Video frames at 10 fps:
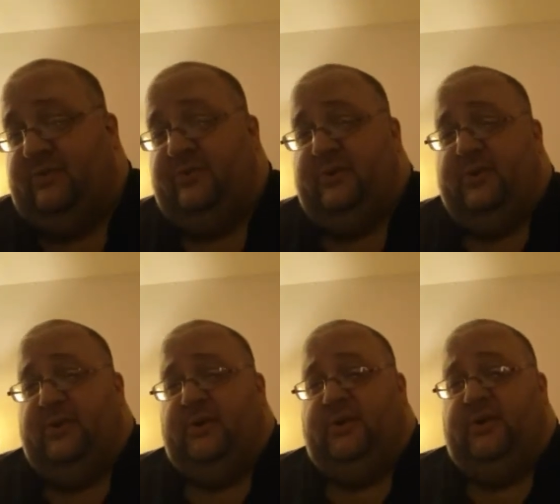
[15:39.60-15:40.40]
know who
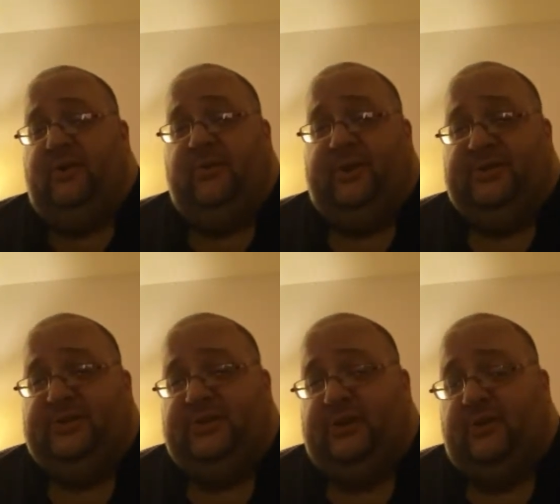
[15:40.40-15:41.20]
who
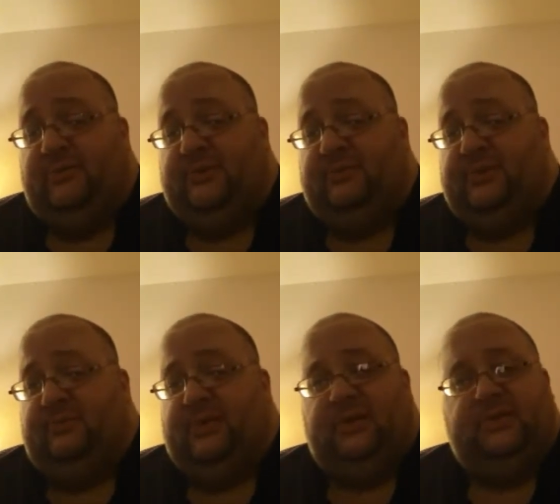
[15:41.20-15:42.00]
wins the tournament, but
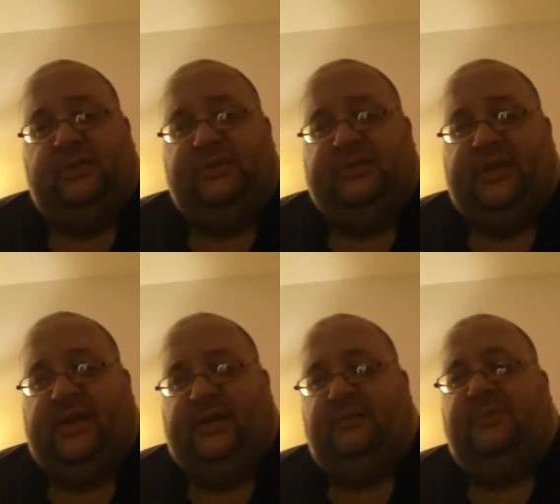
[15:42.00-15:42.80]
I'm not going to
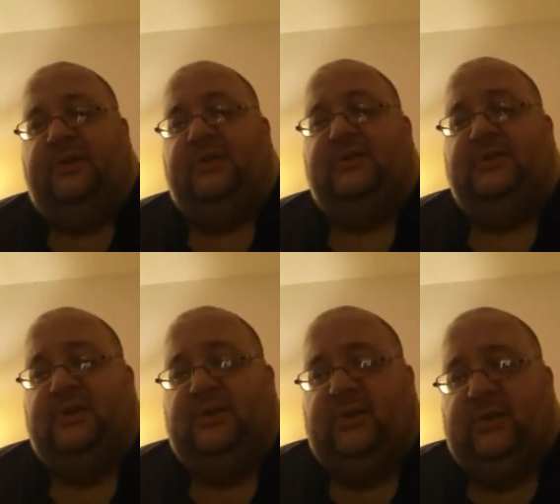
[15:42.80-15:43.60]
say it because
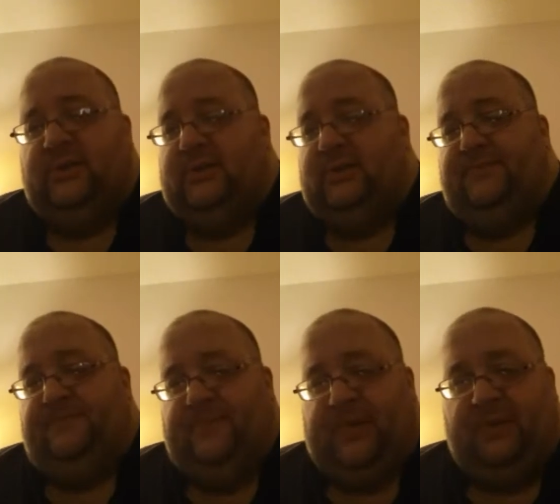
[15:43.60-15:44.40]

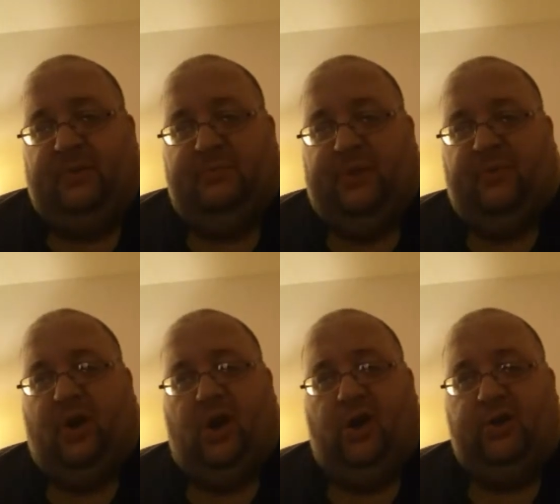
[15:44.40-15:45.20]
that would be
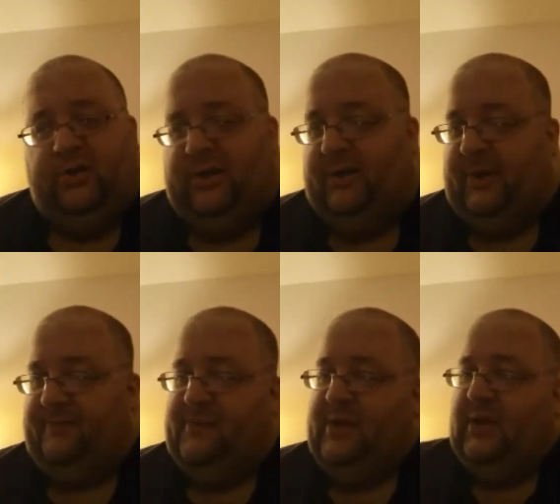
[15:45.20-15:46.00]
wrong. Anyway,